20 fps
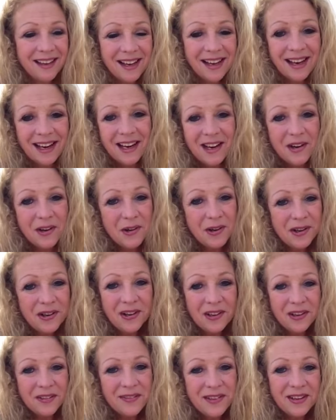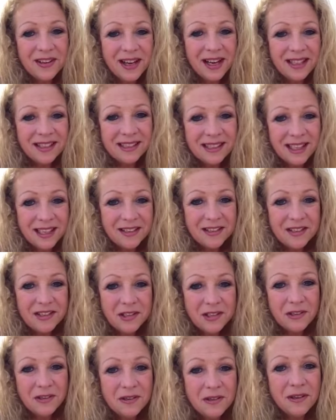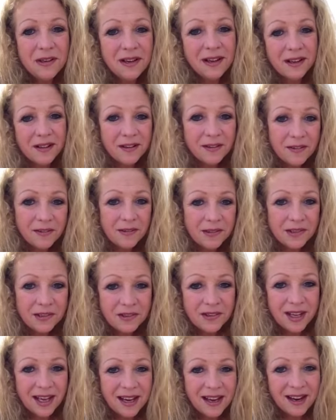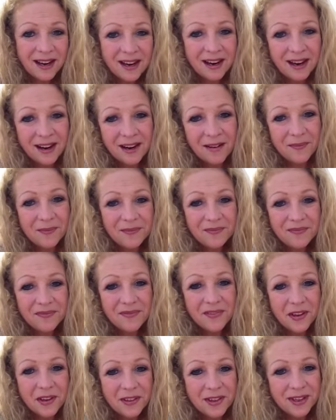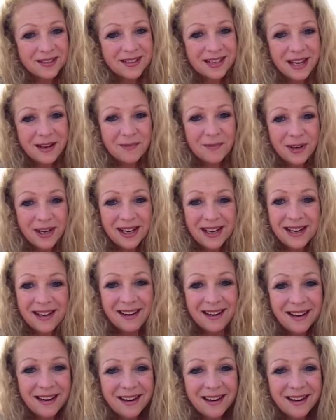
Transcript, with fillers: And I know all of you guys that do do that um, feel same way.